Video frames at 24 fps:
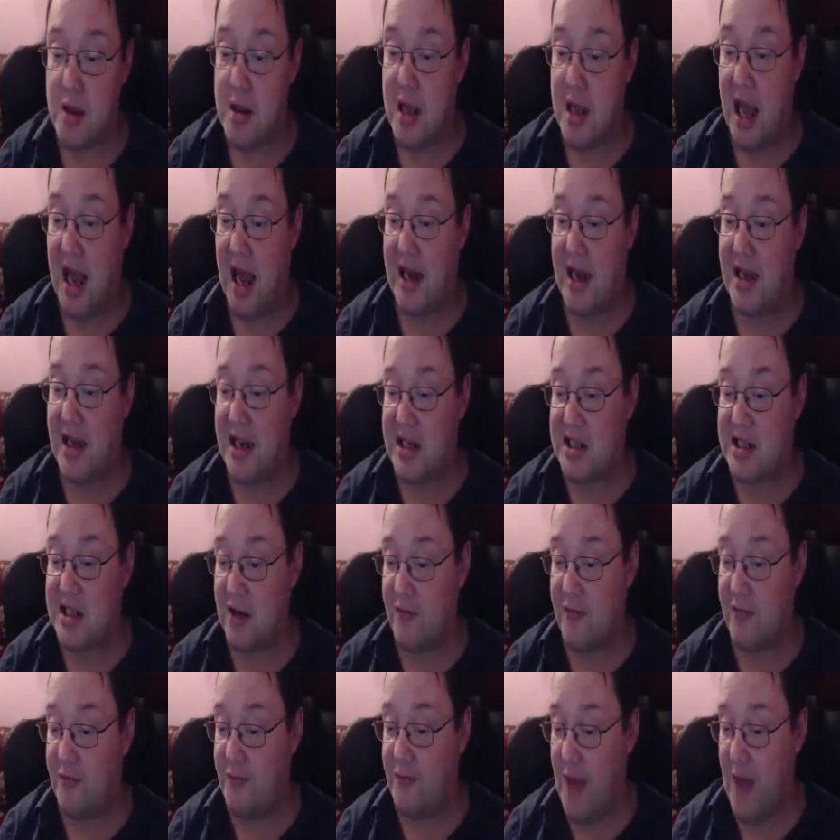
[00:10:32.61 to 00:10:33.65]
And it's a
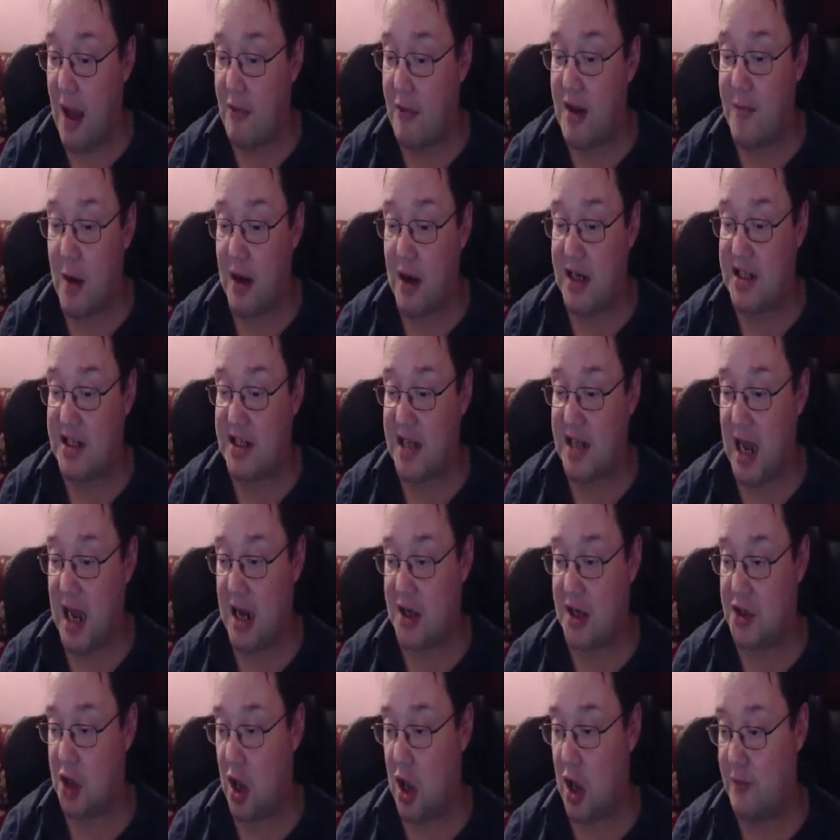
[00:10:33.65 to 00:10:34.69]
very, very sad
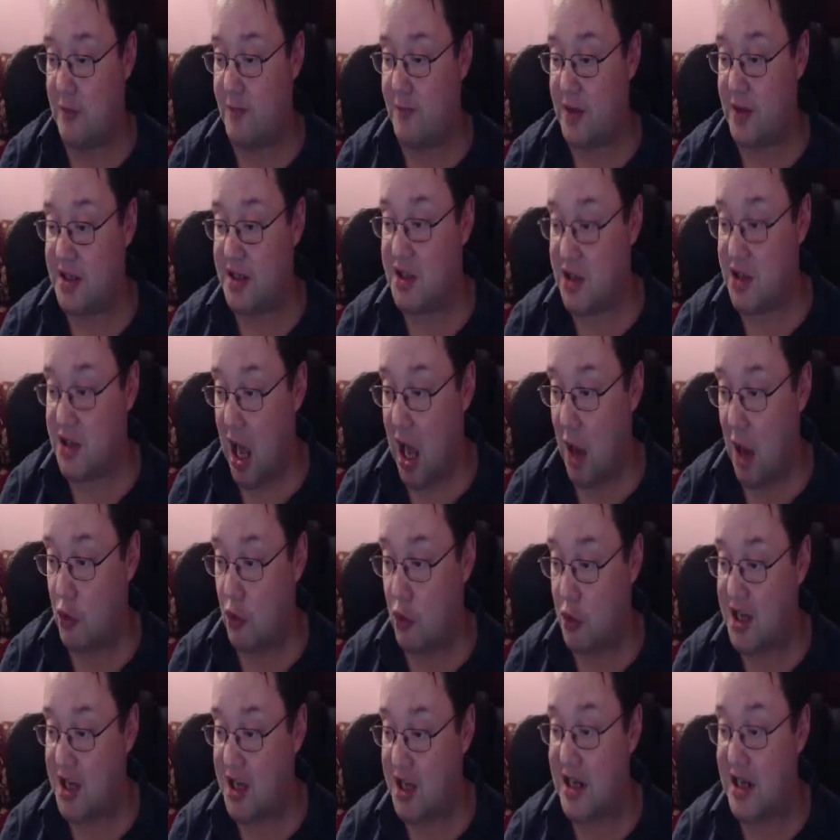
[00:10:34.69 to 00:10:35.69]
time for Star Wars.